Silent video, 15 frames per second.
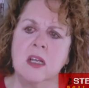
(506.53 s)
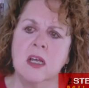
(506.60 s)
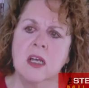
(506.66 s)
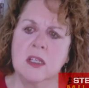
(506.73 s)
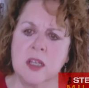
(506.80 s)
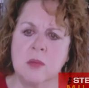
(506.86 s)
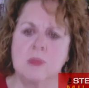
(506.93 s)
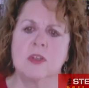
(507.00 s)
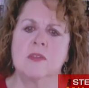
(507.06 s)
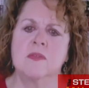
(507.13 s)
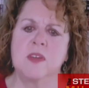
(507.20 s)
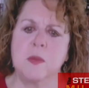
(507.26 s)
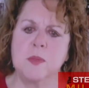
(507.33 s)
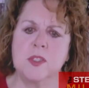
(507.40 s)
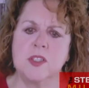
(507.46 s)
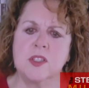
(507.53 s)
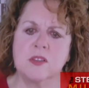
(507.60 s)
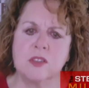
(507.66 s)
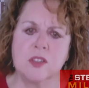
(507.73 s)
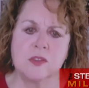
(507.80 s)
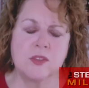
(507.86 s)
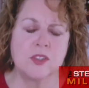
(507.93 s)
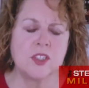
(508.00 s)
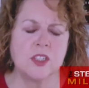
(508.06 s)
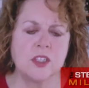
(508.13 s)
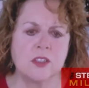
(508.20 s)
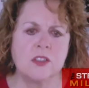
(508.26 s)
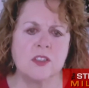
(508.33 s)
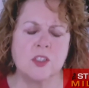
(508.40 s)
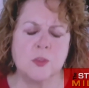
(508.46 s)
a number of episodes of
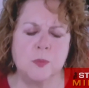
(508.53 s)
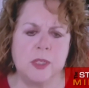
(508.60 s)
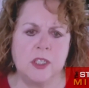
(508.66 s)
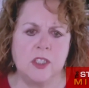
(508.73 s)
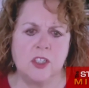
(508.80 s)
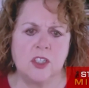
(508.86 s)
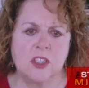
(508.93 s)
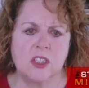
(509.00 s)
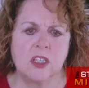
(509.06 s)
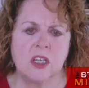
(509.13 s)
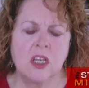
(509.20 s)
slurred speech,